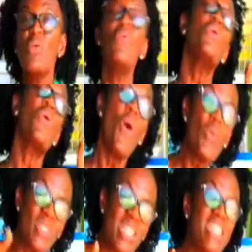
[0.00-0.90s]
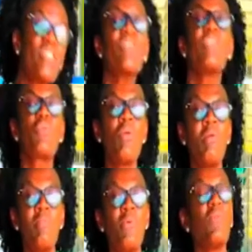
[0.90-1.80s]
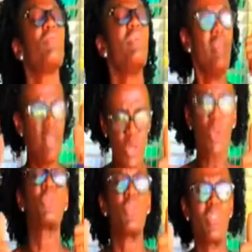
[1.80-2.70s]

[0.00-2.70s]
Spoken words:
who goes into the swimming pool is also